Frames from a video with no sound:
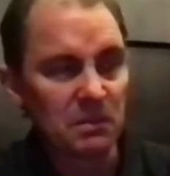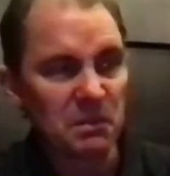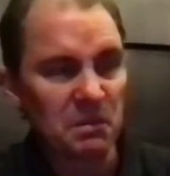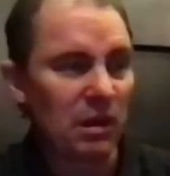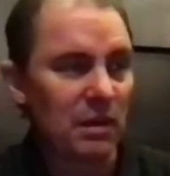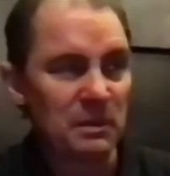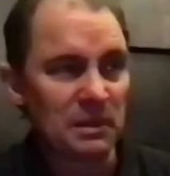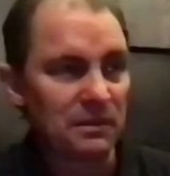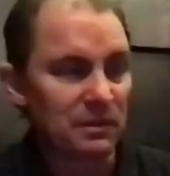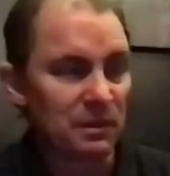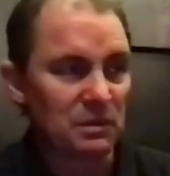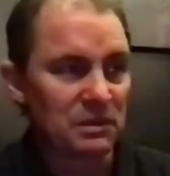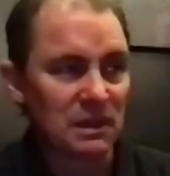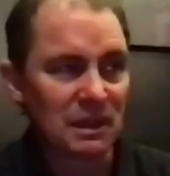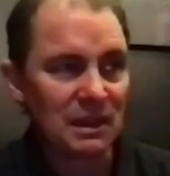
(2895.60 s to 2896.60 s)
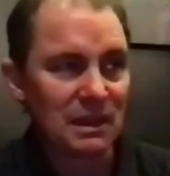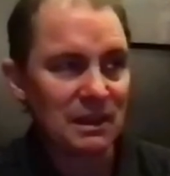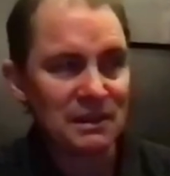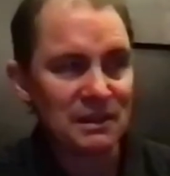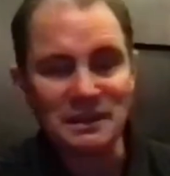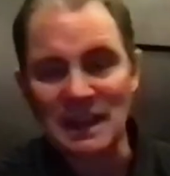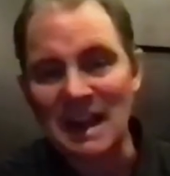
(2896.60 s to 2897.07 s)
probably the first
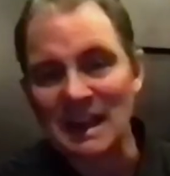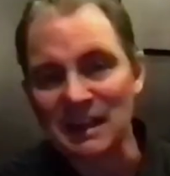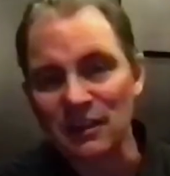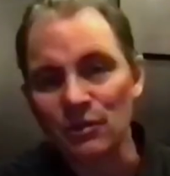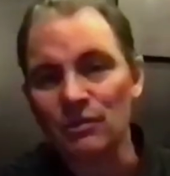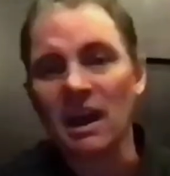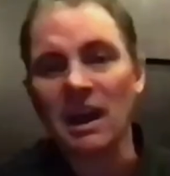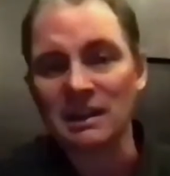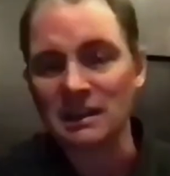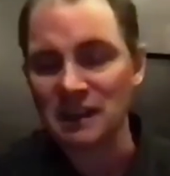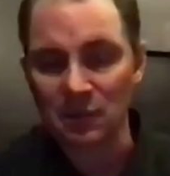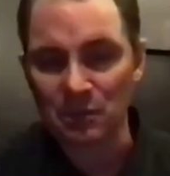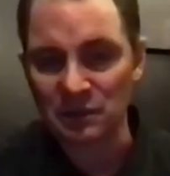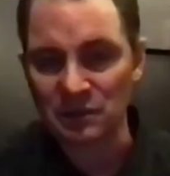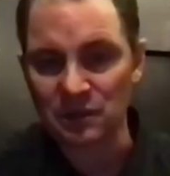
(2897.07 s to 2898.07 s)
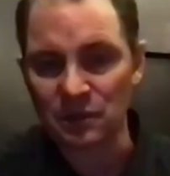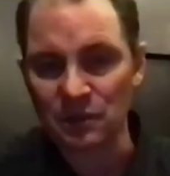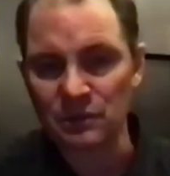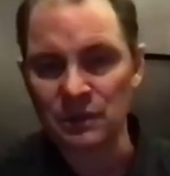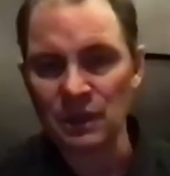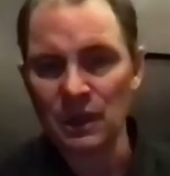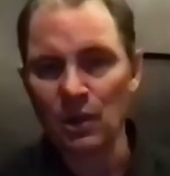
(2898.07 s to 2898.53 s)
80 or 90
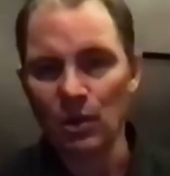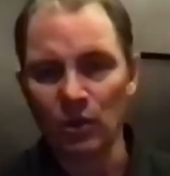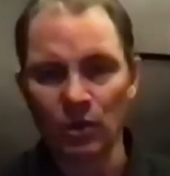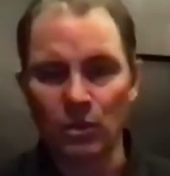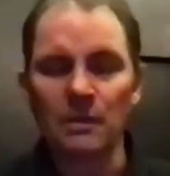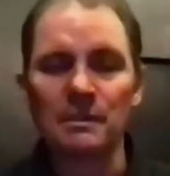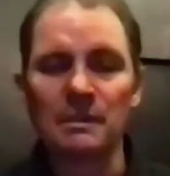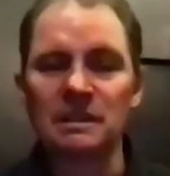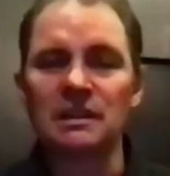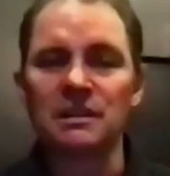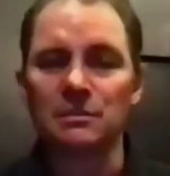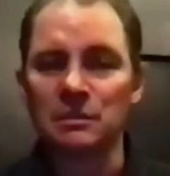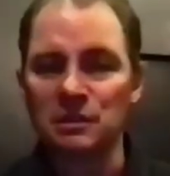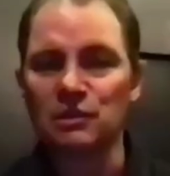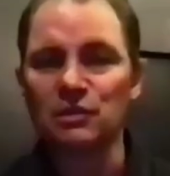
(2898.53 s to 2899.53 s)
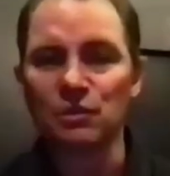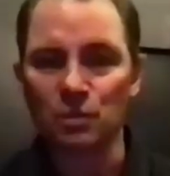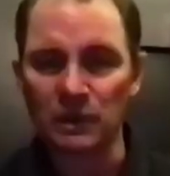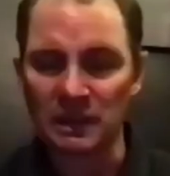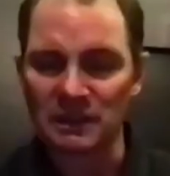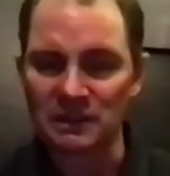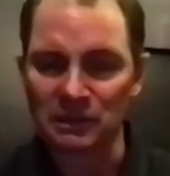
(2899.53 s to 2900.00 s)
episodes, or when we did them in 2
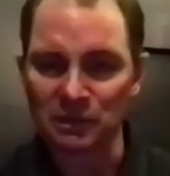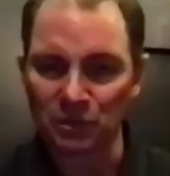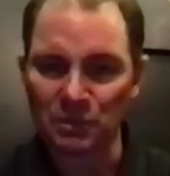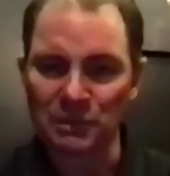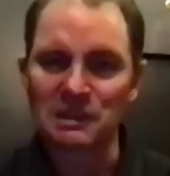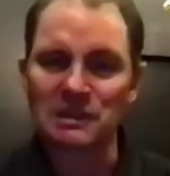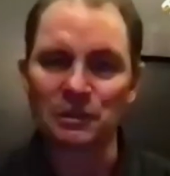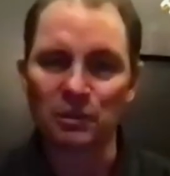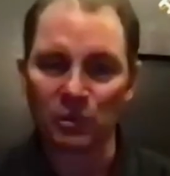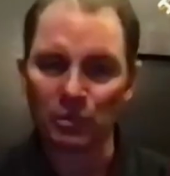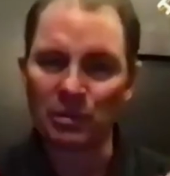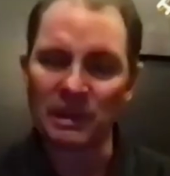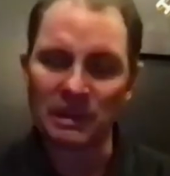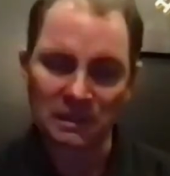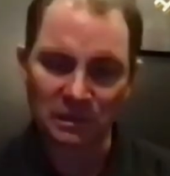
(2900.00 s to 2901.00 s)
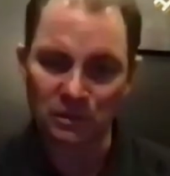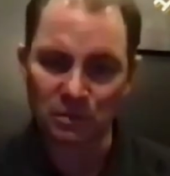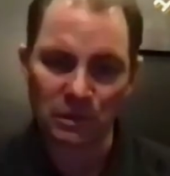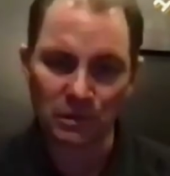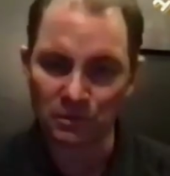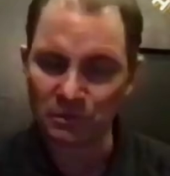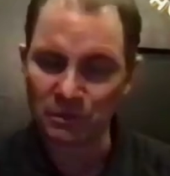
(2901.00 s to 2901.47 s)
weeks, a little bit slower pace because we
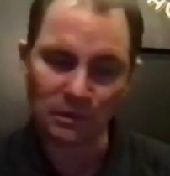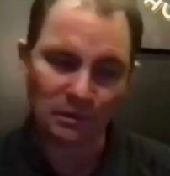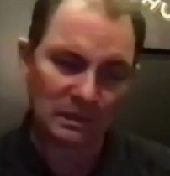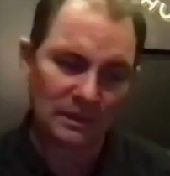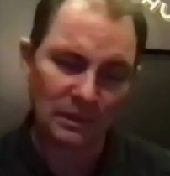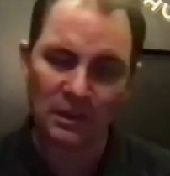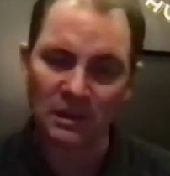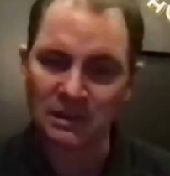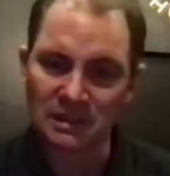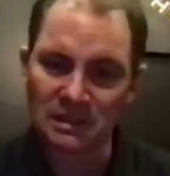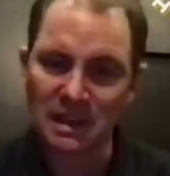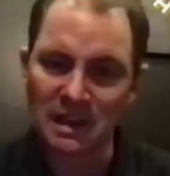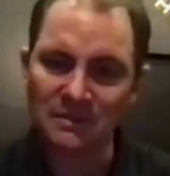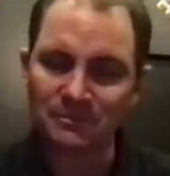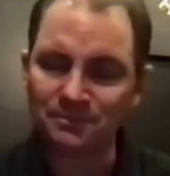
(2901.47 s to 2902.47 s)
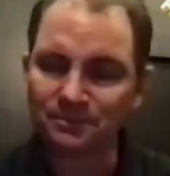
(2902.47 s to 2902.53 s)
were, you know, living on set.